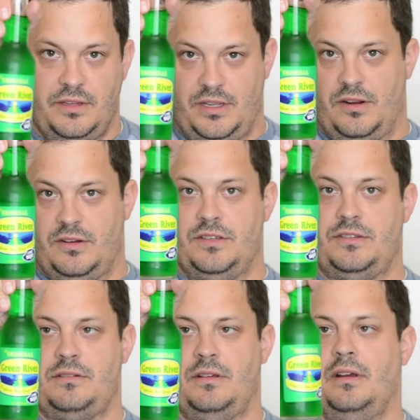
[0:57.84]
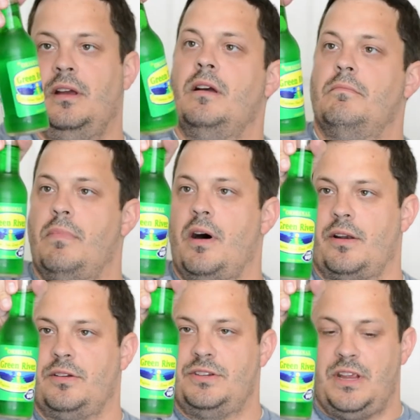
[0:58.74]
you know, just
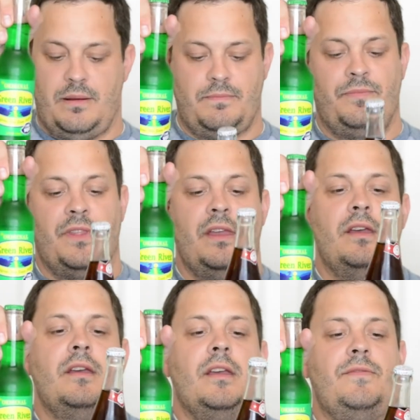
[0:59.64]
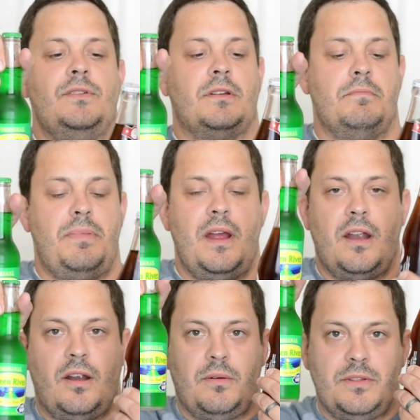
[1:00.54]
bottle shape. If you
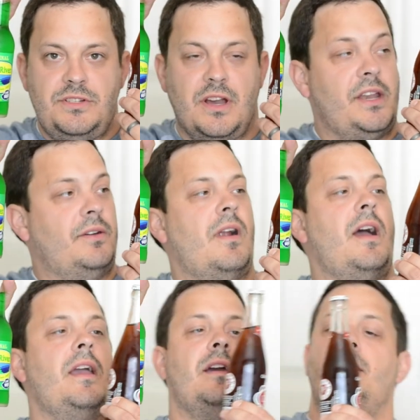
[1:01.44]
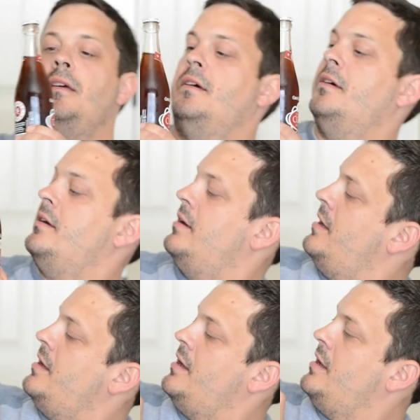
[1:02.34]
compare with Johnnie Ryan,
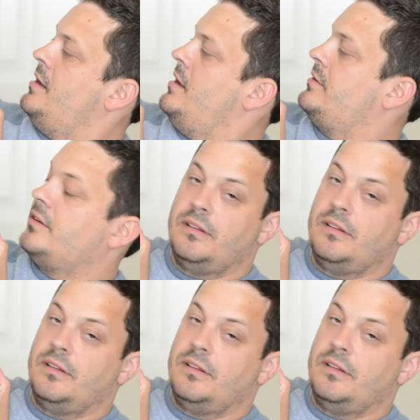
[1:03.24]
it's a